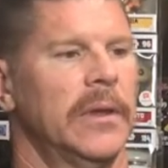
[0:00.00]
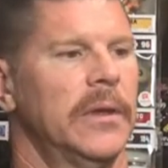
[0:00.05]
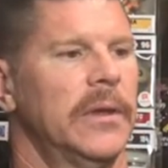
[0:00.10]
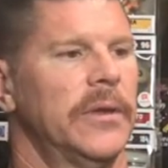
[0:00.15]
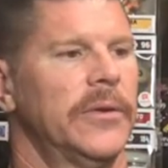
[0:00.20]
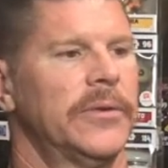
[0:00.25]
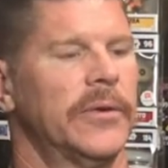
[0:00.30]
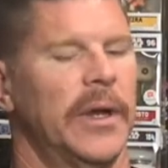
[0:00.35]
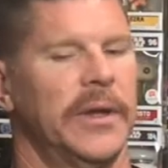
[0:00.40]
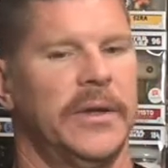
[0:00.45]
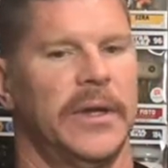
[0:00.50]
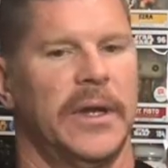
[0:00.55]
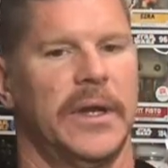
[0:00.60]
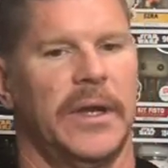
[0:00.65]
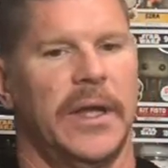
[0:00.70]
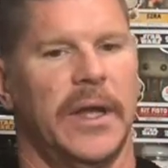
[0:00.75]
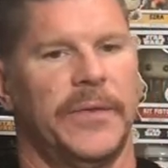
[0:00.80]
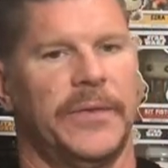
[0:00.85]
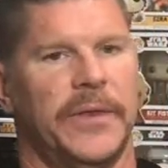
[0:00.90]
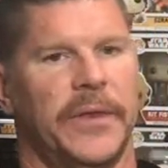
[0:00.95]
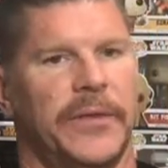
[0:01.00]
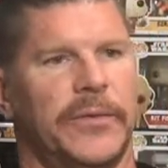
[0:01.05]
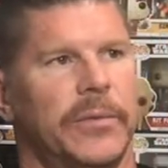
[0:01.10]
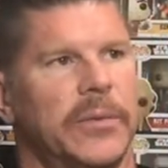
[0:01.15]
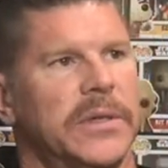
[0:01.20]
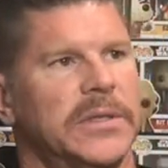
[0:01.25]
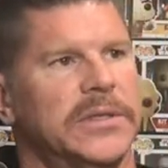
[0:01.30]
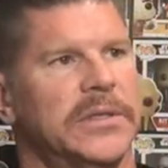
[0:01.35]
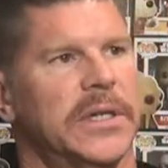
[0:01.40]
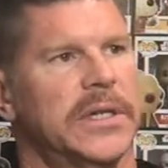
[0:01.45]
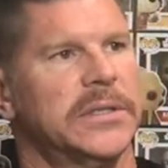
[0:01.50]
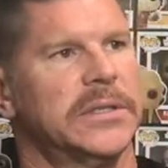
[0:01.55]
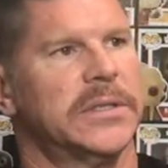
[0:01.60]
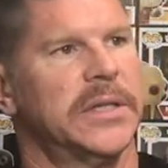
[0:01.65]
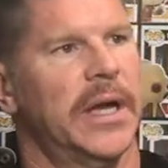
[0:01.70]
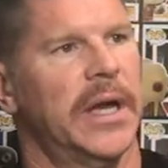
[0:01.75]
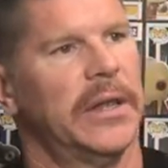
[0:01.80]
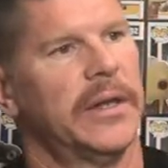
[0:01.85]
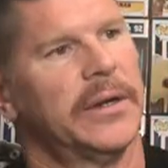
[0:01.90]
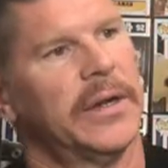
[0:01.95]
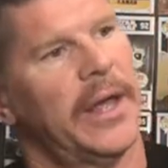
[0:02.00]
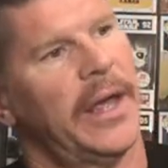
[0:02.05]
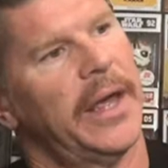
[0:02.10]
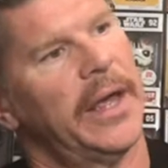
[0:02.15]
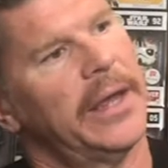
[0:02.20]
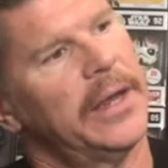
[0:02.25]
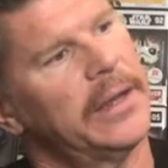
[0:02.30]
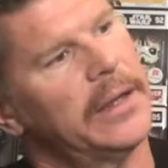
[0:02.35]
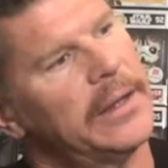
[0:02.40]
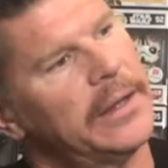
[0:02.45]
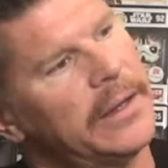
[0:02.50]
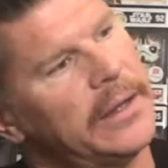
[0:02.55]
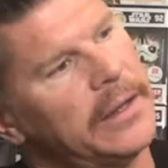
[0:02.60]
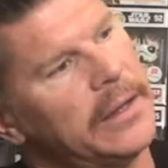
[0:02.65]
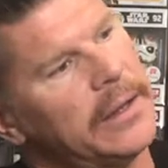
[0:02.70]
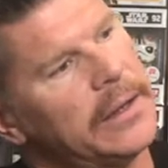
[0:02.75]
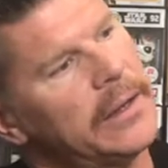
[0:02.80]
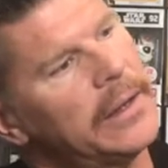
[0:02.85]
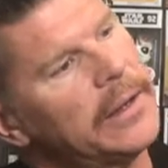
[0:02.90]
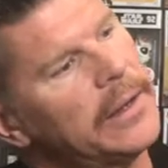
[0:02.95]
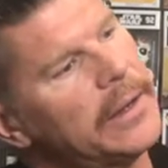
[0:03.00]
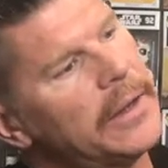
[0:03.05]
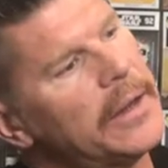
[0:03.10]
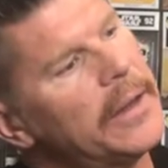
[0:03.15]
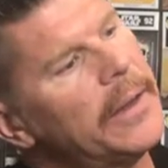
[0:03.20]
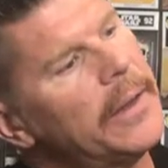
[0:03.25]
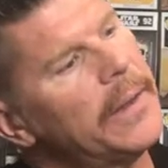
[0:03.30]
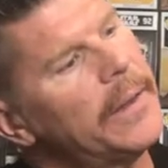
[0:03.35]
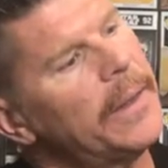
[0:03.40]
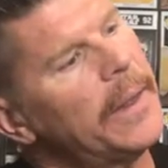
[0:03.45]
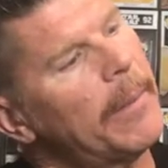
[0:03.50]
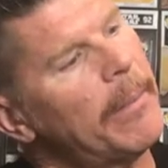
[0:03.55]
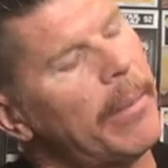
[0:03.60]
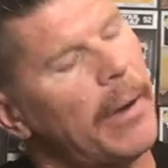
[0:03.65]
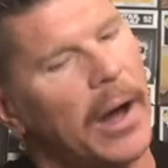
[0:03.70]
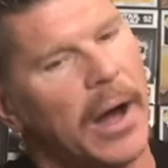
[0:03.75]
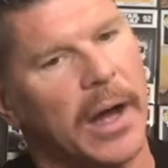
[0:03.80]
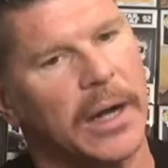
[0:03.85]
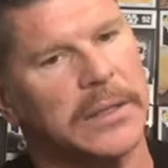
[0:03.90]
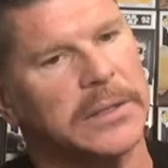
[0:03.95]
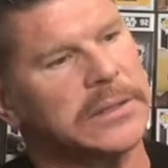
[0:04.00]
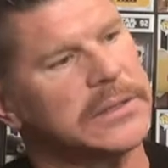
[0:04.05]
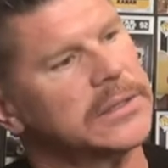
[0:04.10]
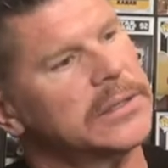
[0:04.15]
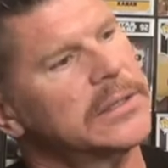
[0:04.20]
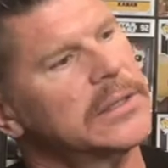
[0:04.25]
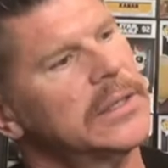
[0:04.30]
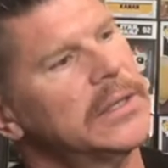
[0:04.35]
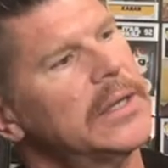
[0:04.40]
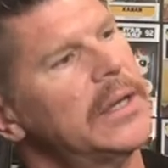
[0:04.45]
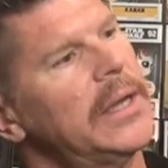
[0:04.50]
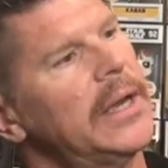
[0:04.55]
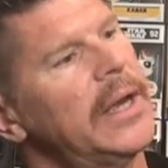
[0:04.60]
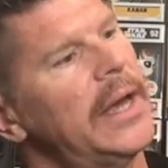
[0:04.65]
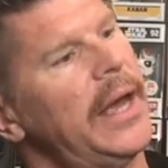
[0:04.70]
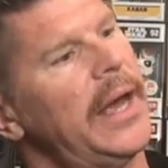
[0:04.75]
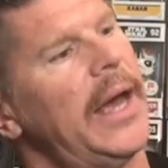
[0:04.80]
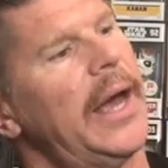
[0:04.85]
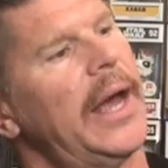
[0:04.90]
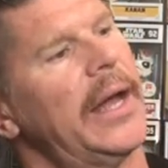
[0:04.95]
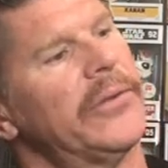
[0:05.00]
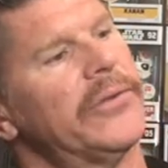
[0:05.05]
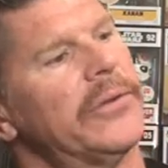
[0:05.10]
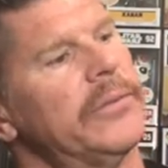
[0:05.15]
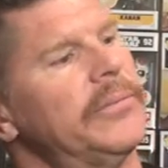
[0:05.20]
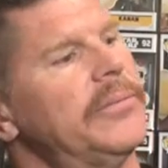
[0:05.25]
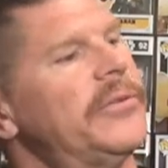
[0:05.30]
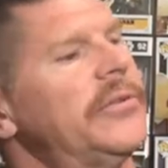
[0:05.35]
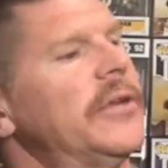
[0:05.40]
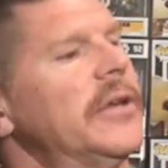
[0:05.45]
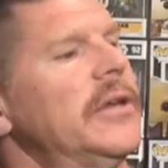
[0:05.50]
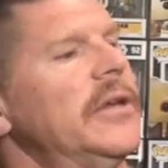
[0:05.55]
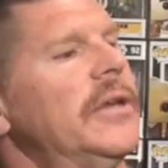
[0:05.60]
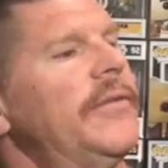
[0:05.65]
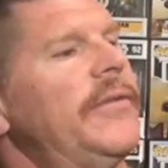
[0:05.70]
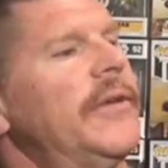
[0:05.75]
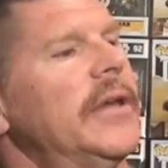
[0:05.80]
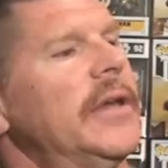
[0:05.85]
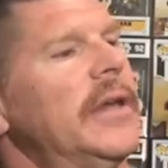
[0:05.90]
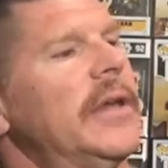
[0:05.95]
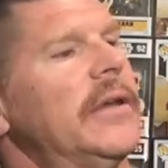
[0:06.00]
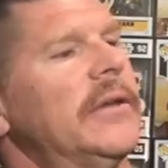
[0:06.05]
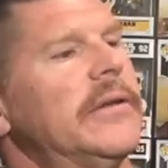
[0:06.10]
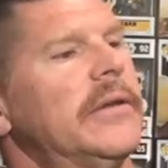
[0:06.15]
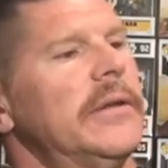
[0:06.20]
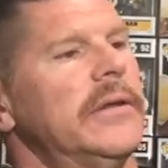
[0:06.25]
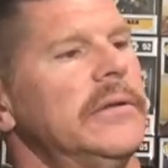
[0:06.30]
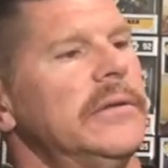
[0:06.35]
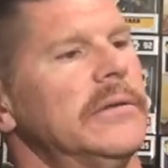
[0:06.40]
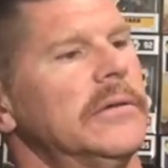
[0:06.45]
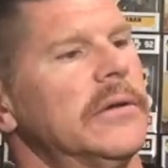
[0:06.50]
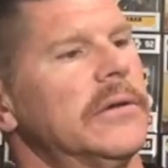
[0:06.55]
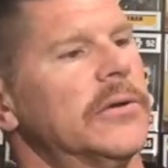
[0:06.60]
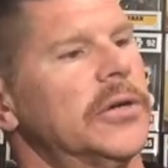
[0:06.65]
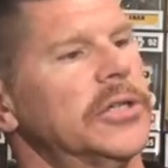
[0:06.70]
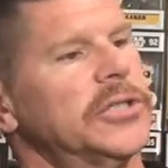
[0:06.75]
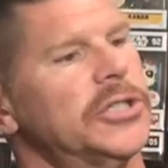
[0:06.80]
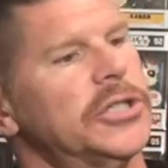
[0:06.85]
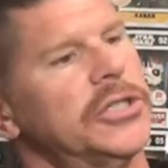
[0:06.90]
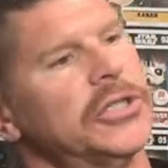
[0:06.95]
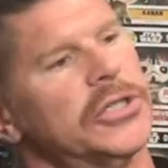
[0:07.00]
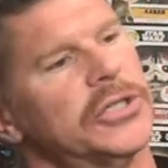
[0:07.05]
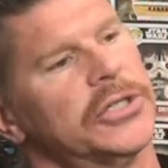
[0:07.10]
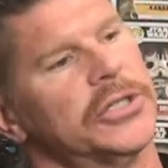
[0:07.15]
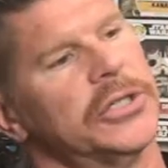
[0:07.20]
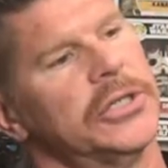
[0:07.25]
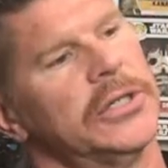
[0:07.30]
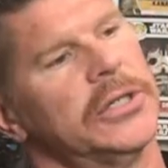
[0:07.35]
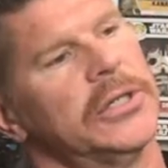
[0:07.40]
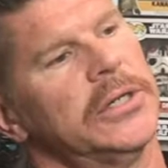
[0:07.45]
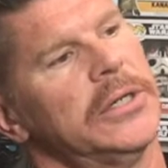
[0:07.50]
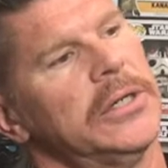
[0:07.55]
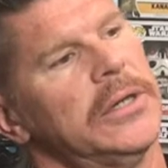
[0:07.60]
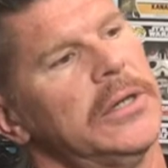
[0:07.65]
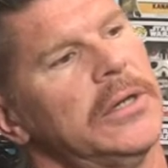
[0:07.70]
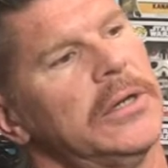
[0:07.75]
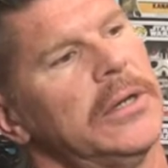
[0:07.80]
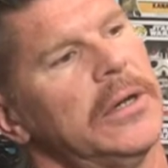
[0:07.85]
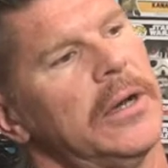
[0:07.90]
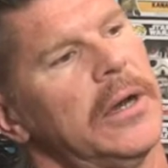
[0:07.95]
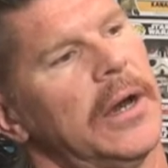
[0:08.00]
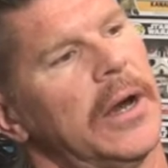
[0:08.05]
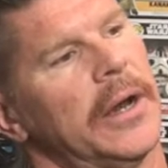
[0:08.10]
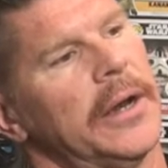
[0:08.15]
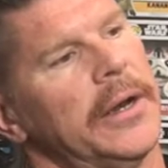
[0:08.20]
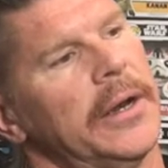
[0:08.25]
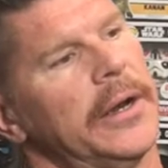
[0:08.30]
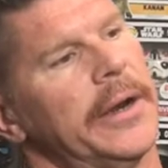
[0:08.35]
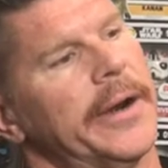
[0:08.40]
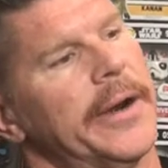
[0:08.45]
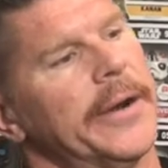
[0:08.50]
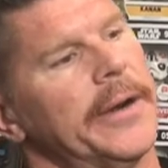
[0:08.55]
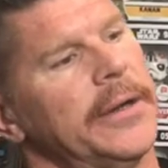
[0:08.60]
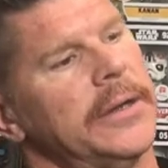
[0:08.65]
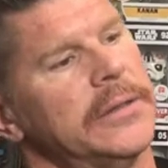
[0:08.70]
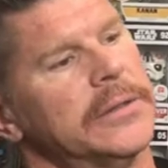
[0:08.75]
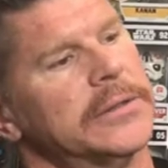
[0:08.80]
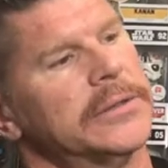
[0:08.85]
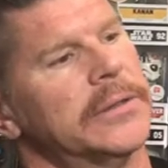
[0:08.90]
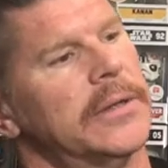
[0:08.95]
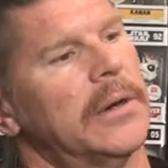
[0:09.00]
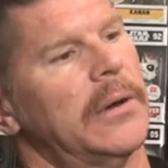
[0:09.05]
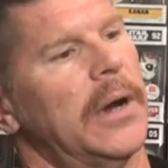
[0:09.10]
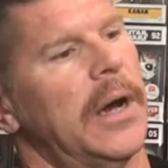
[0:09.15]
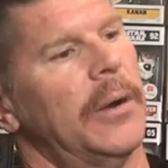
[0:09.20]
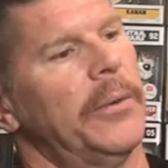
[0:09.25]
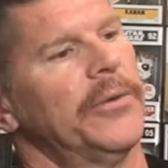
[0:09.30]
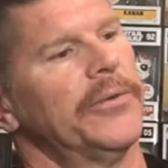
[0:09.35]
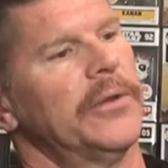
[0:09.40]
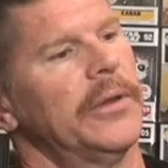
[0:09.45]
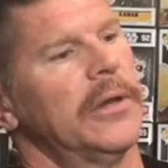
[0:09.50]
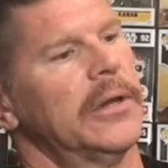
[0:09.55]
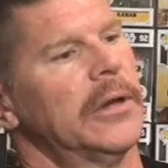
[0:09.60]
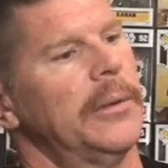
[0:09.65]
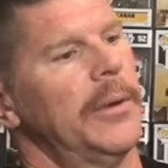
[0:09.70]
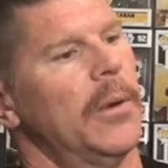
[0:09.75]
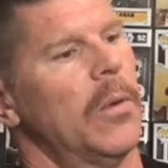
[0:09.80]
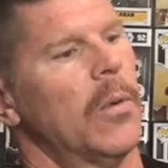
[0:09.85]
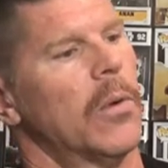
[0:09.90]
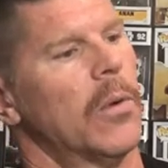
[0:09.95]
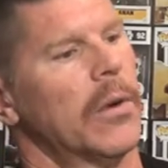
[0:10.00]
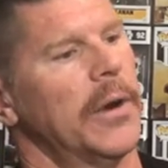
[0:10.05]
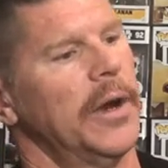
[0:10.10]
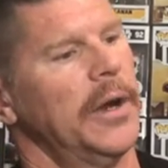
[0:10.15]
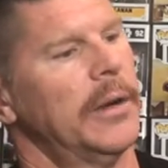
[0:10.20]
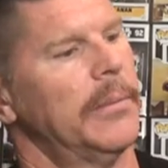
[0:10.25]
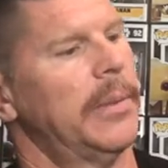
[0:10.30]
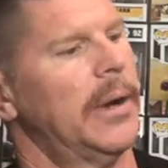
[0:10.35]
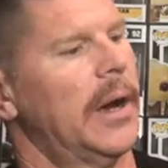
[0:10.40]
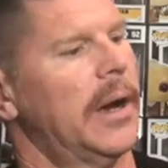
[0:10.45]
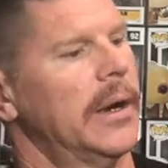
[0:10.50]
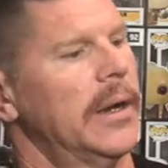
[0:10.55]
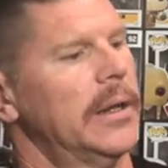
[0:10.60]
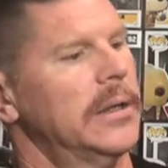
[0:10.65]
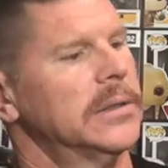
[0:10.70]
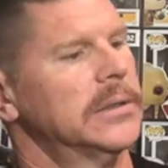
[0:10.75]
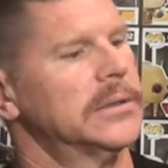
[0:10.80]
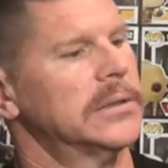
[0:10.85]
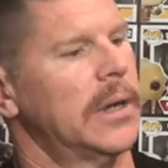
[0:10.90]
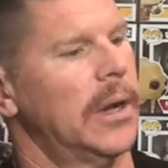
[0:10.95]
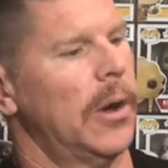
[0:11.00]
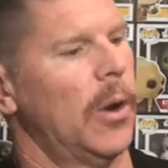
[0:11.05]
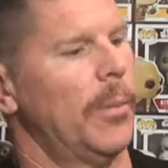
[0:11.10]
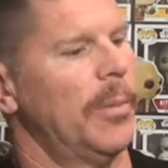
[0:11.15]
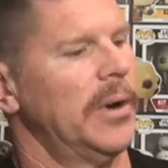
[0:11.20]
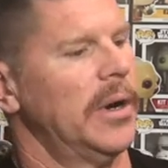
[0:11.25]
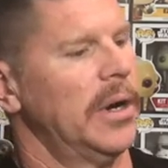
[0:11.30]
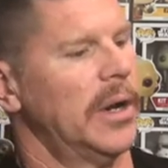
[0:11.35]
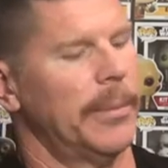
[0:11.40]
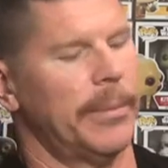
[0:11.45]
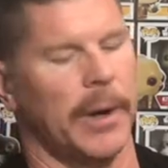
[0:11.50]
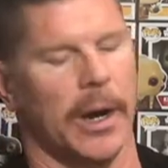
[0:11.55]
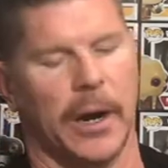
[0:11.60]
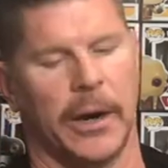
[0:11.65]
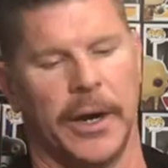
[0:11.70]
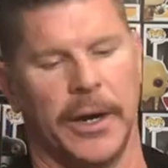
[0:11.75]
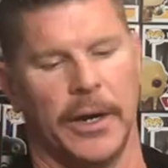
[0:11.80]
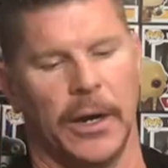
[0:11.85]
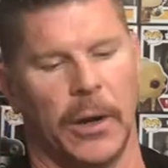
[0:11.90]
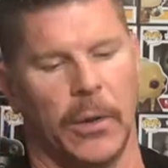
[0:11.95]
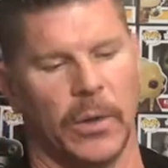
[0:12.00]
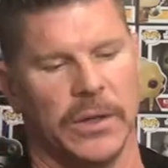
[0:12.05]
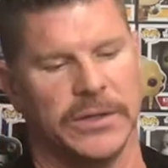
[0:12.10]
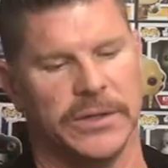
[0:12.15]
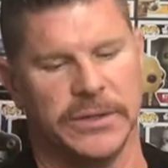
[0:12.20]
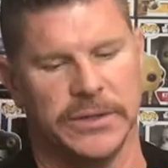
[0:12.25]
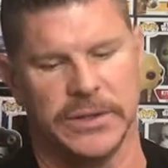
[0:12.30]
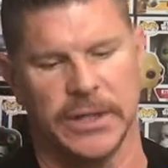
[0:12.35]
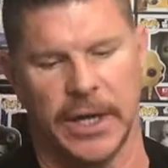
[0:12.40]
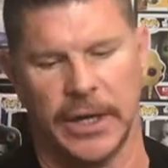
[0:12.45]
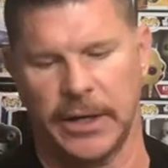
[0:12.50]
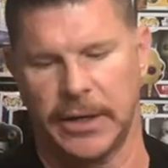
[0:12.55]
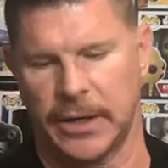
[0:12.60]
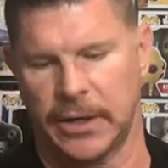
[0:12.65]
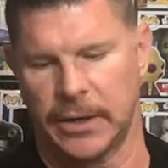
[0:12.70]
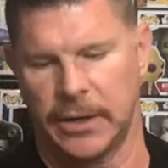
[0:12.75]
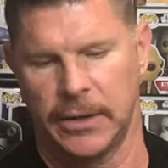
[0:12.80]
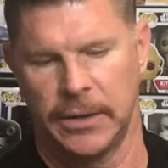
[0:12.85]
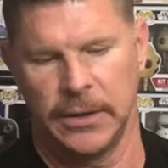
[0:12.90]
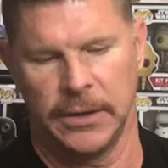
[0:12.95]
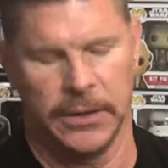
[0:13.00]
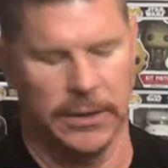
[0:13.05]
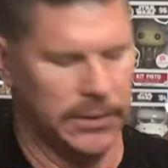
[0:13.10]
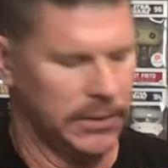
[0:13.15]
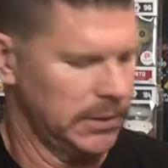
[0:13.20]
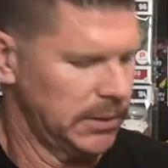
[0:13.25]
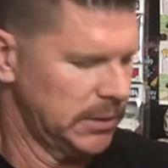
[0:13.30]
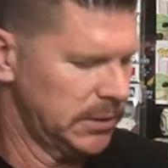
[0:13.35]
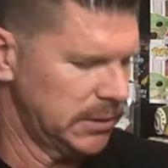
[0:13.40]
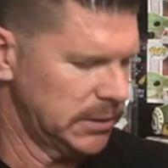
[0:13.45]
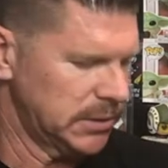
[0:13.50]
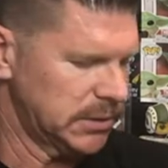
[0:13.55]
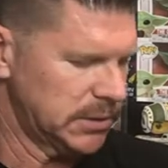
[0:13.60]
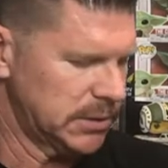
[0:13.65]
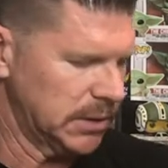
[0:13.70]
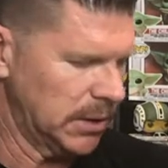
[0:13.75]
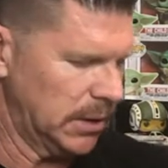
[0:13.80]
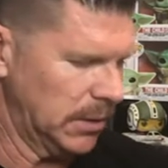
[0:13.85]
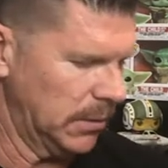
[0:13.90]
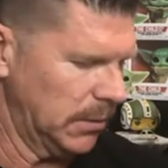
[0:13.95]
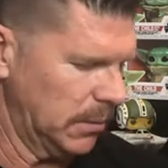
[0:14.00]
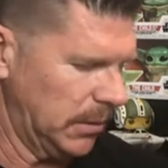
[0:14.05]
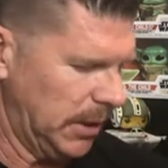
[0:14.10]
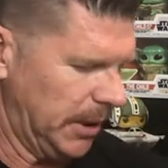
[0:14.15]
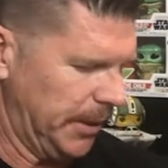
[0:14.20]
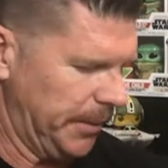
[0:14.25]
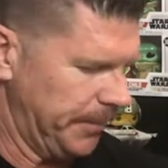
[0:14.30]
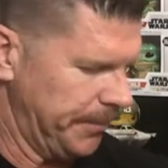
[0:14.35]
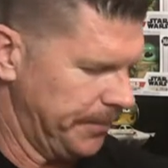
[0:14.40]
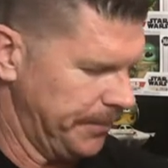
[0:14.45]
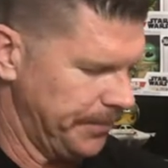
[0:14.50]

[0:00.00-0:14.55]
So I did get this one just the other day. The box had some significant crunchage on here, so I was a little bit worried about it. So I opened it up. I already know what's inside here, so